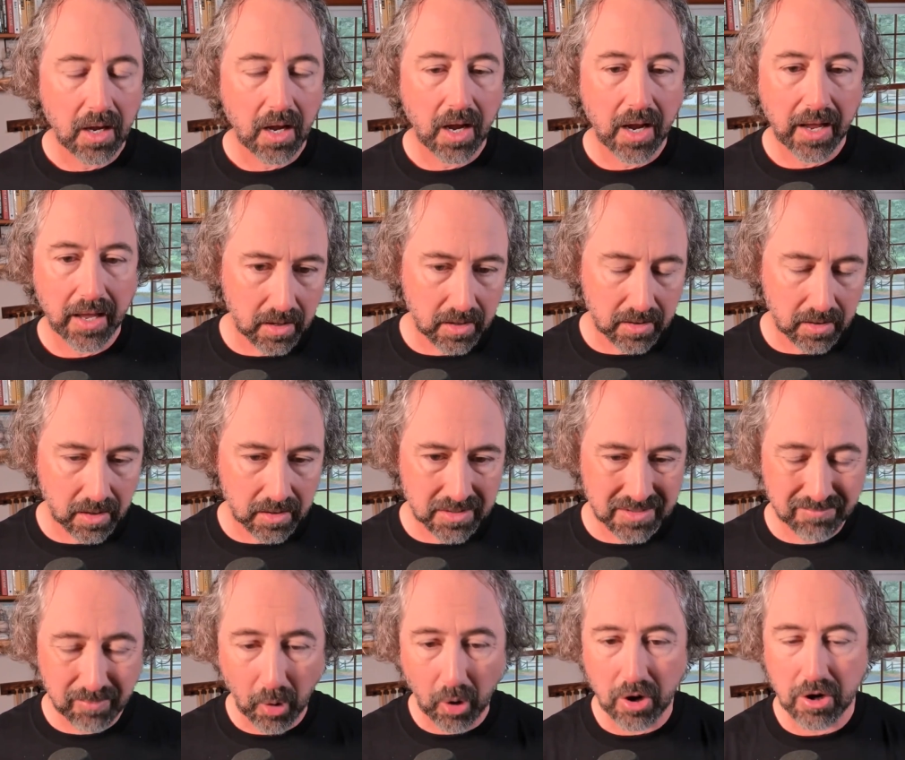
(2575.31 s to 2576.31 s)
And its
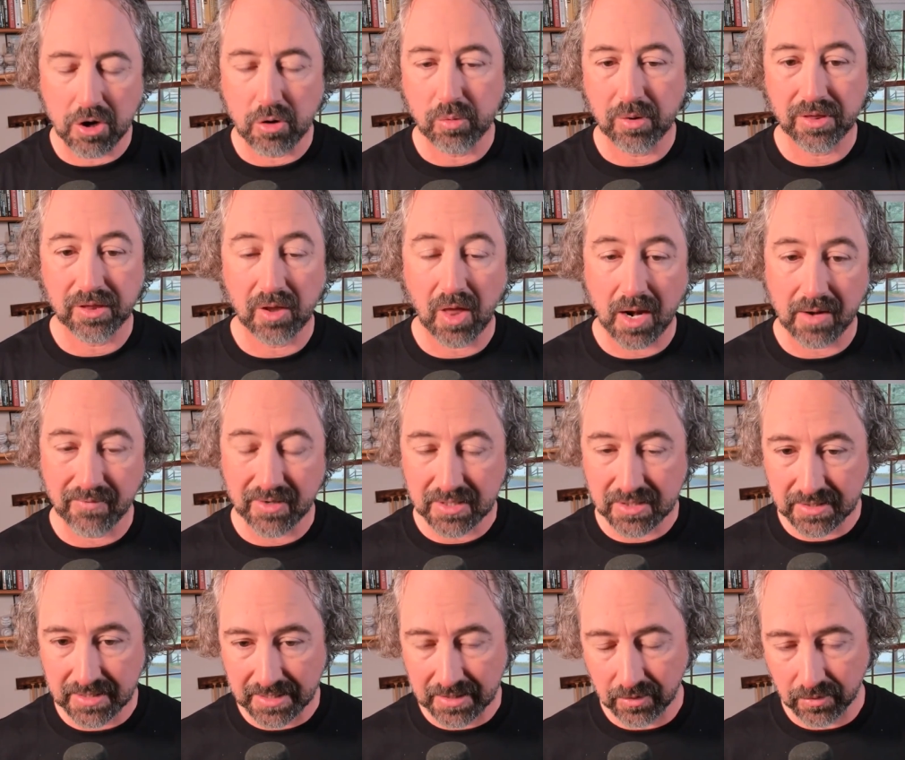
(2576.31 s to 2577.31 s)
partner with a lot of its
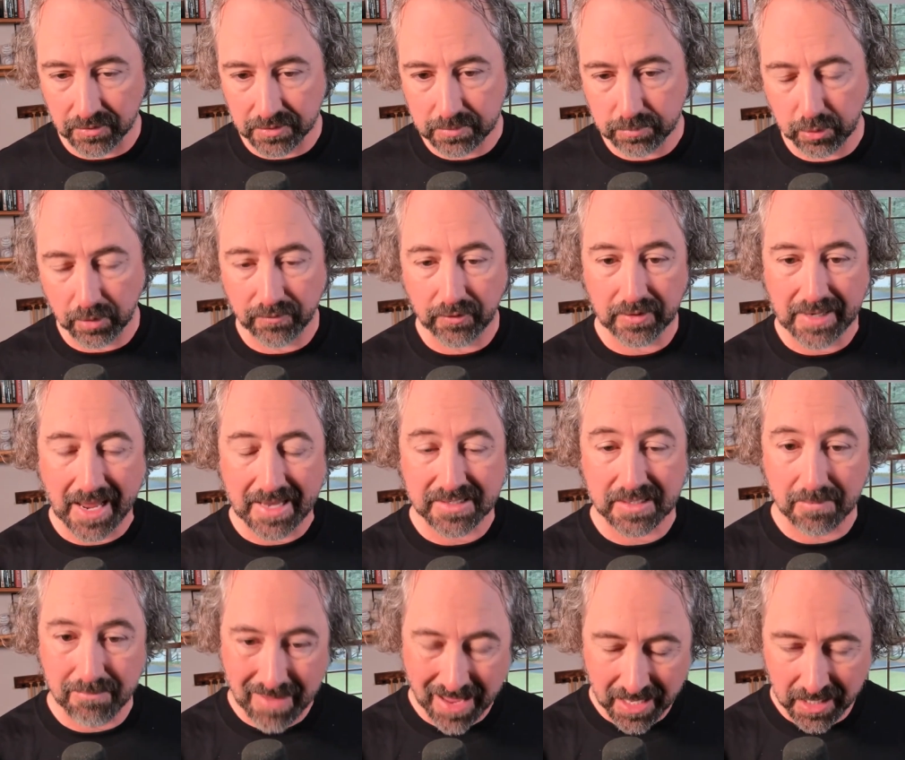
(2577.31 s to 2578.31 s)
deals, Brookfield
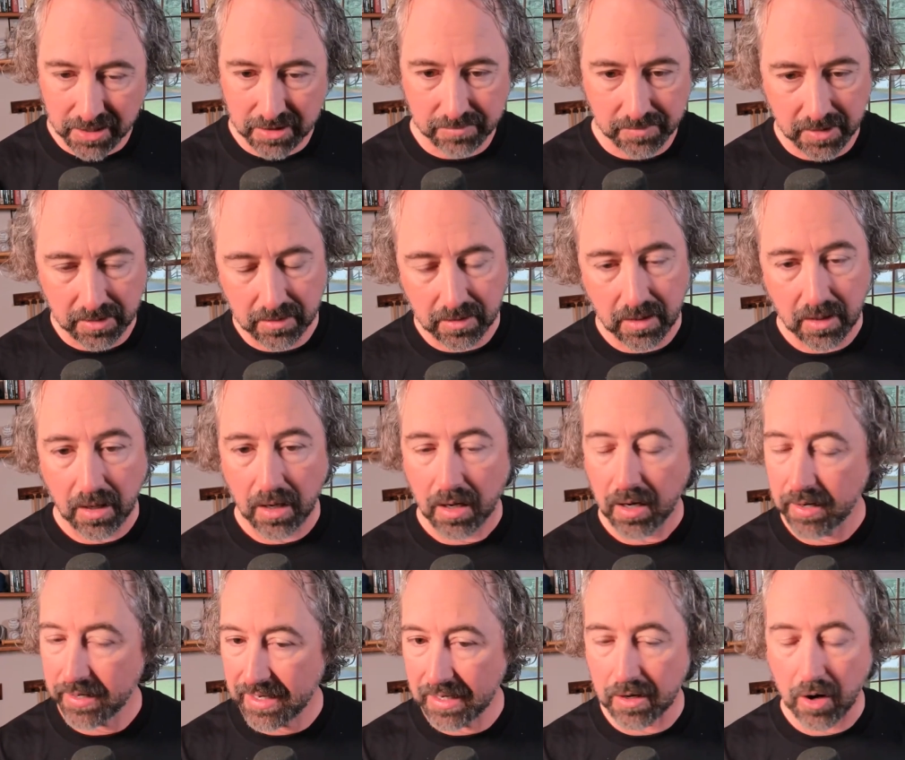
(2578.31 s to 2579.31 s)
Asset Management,
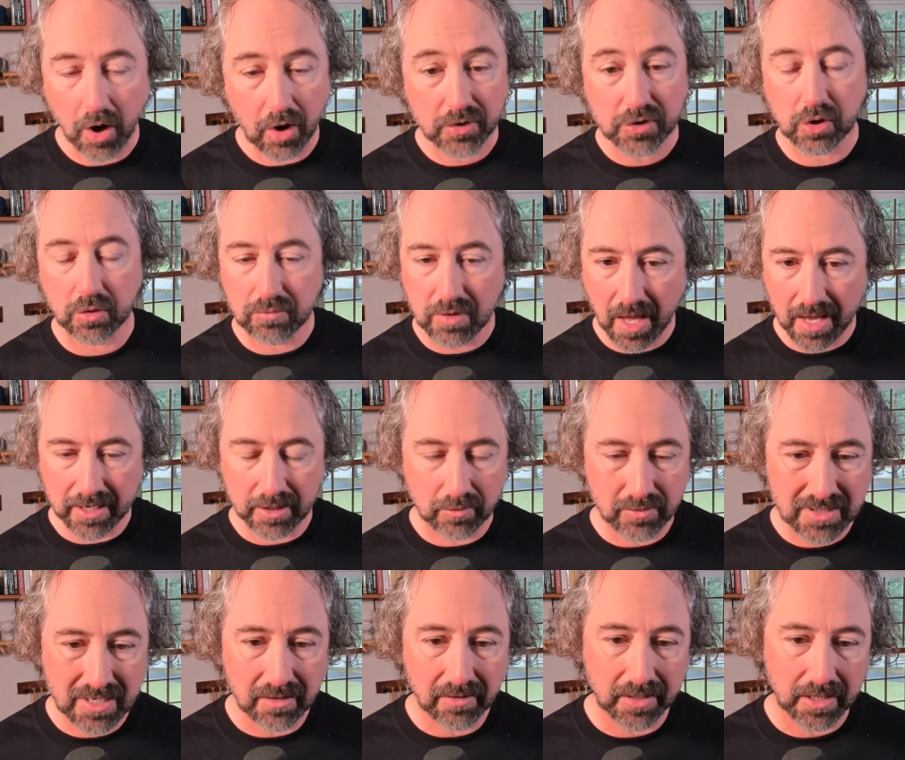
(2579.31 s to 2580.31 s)
again, also not a
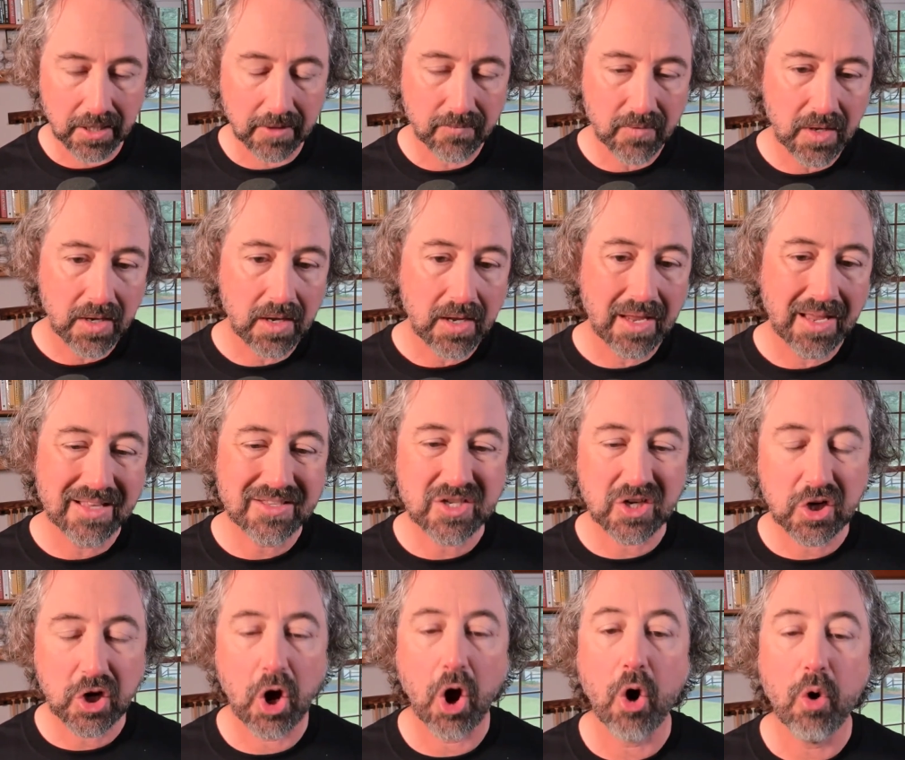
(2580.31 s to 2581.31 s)
utility. It's a
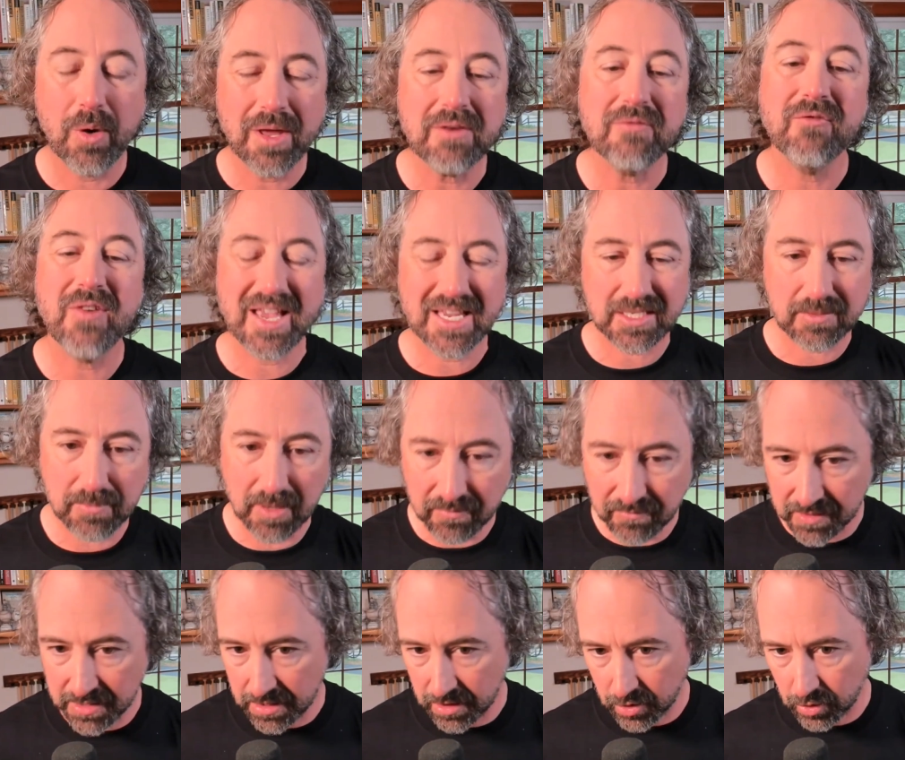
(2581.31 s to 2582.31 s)
co investment
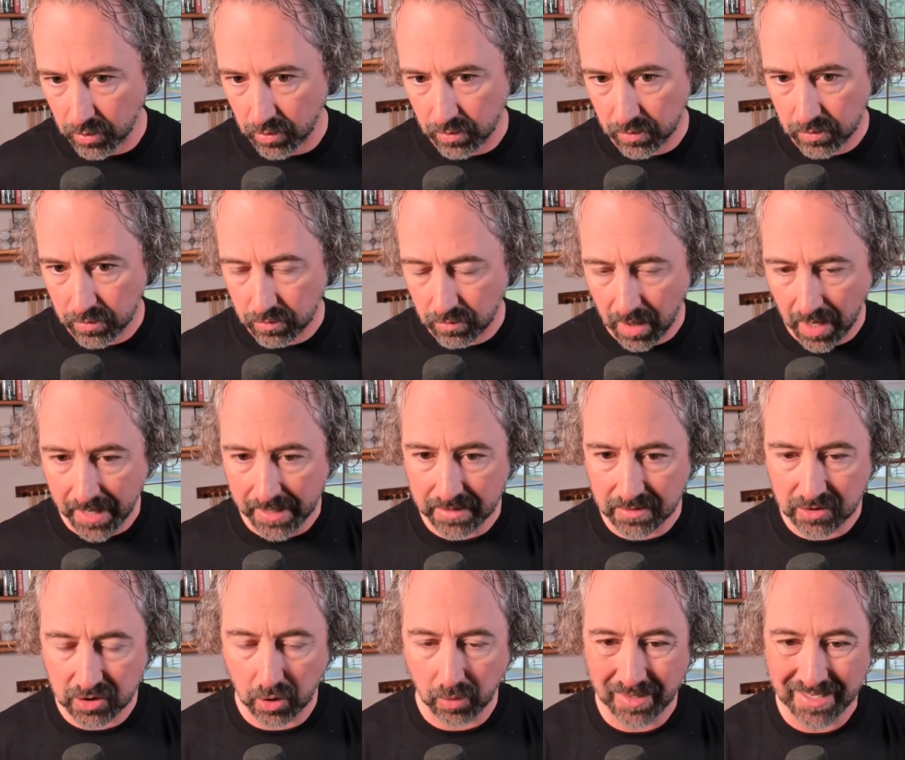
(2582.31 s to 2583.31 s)
vehicle, right?
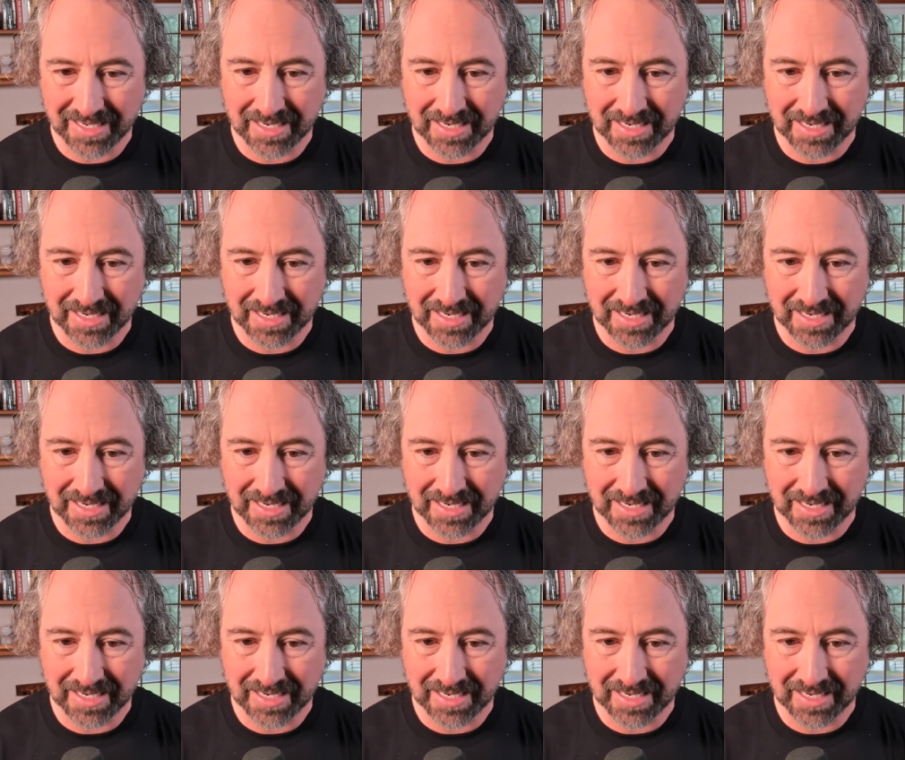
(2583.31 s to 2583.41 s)
So it